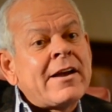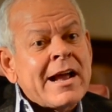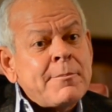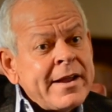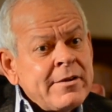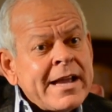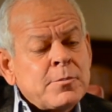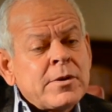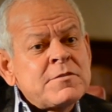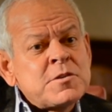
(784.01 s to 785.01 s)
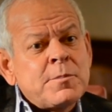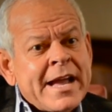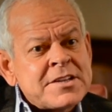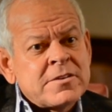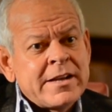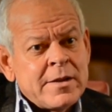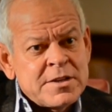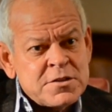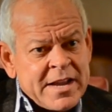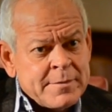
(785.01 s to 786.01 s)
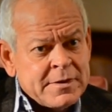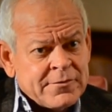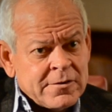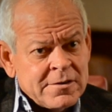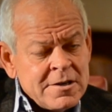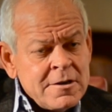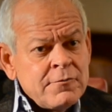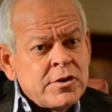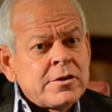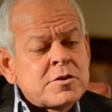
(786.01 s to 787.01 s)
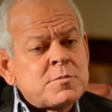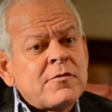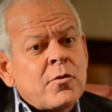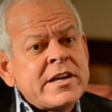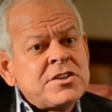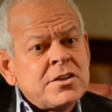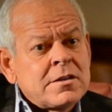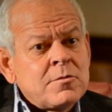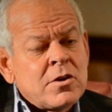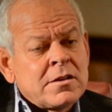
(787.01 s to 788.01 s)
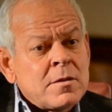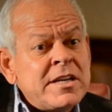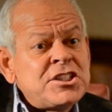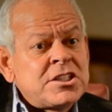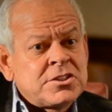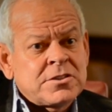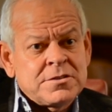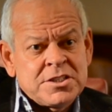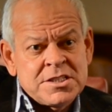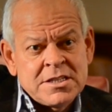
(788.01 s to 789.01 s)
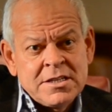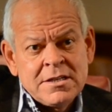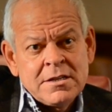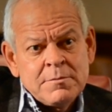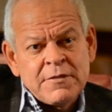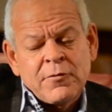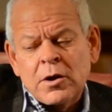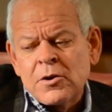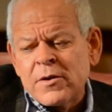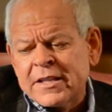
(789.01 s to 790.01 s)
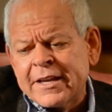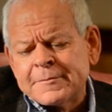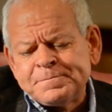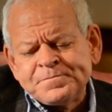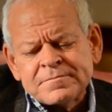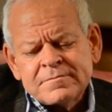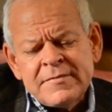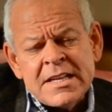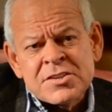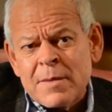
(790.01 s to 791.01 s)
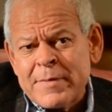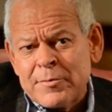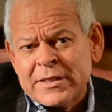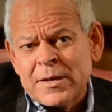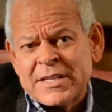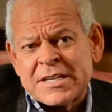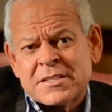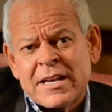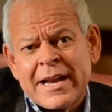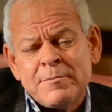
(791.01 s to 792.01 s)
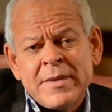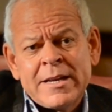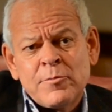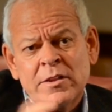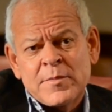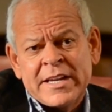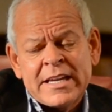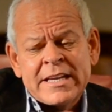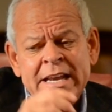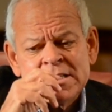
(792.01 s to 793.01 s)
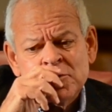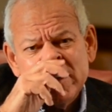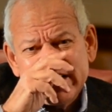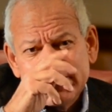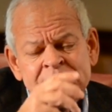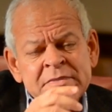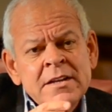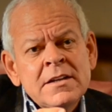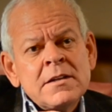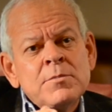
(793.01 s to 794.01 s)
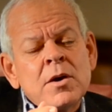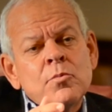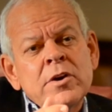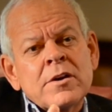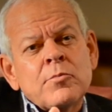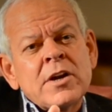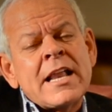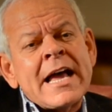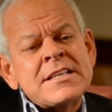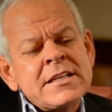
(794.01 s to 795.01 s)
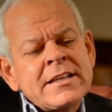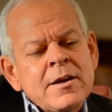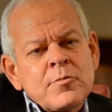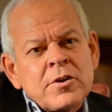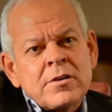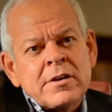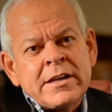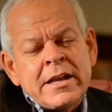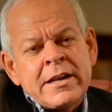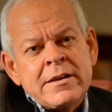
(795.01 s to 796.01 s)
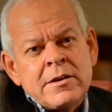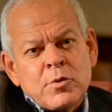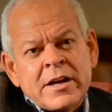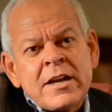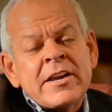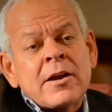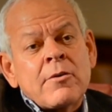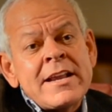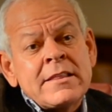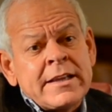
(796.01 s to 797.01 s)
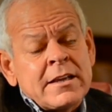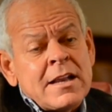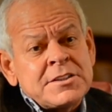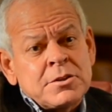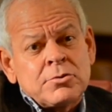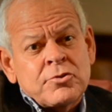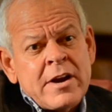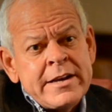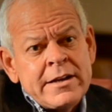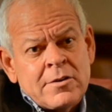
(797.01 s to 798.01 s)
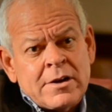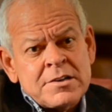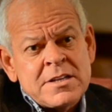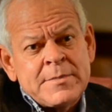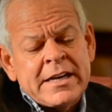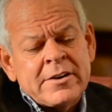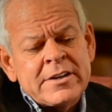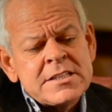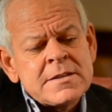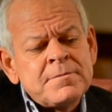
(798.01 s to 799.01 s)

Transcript: And I had the privilege of pastoring him and his family for a few years before he took one of the mission churches before going there. So I met with them yesterday. I'm meeting with them again next week. But we're realizing that we're giving great theological training on our seminaries.